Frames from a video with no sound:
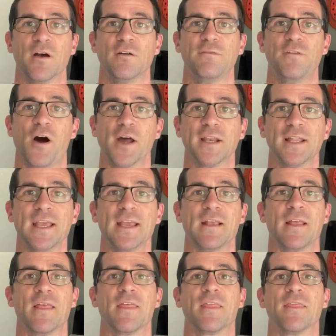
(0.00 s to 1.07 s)
Finally,
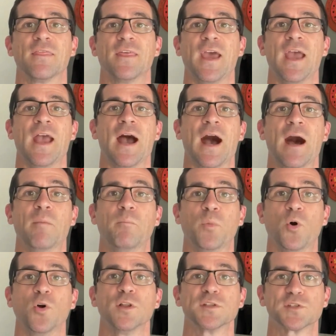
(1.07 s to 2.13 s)
there are
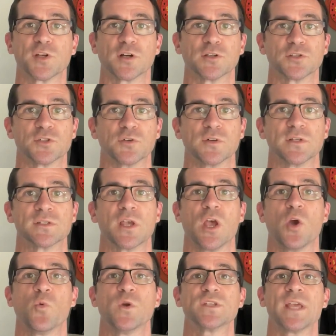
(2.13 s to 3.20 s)
ball and socket joints,
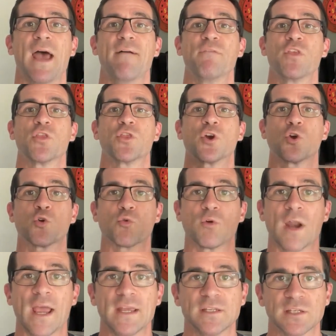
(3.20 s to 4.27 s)
which have the
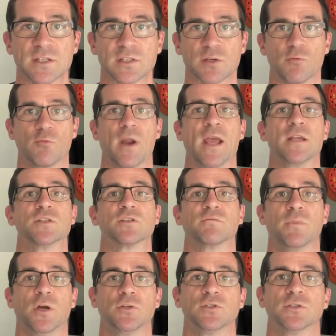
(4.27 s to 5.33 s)
greatest range of
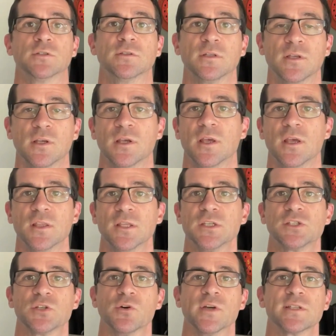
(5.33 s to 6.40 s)
motion.
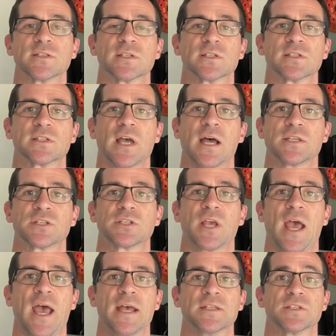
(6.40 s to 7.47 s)
These joints, such
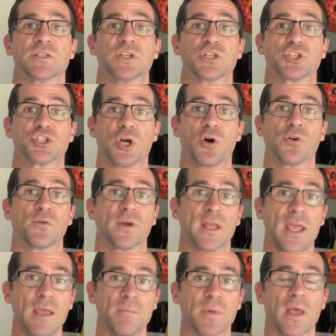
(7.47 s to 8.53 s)
as the shoulder and
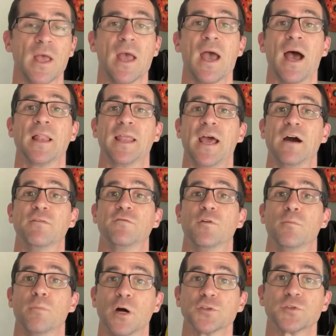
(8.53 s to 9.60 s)
hip, allow for
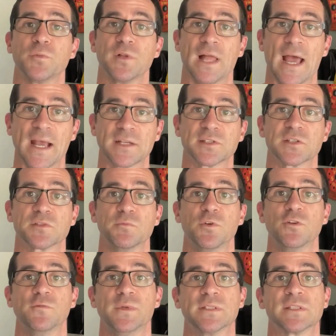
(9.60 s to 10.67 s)
multiple axis
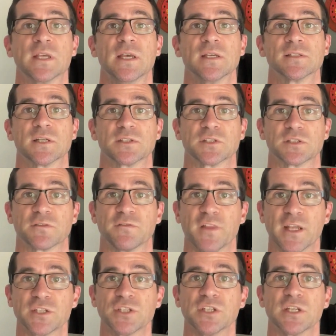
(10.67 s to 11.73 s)
movements such as
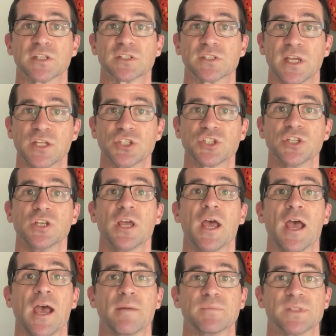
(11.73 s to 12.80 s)
flexion, extension,
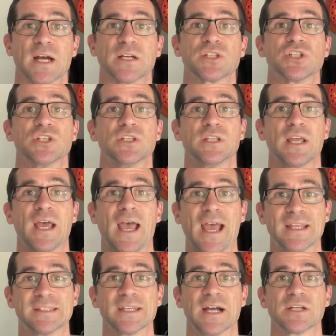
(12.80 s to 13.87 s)
abduction,
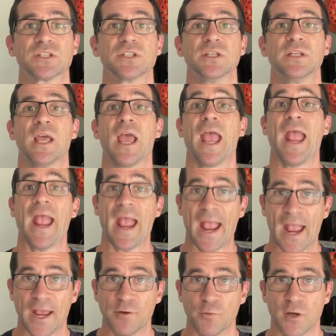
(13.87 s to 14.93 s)
adduction,
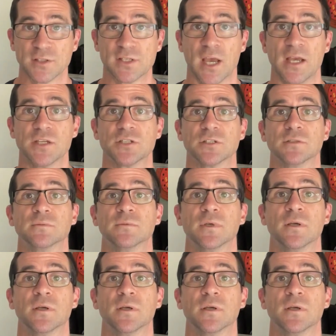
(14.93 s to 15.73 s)
and rotation.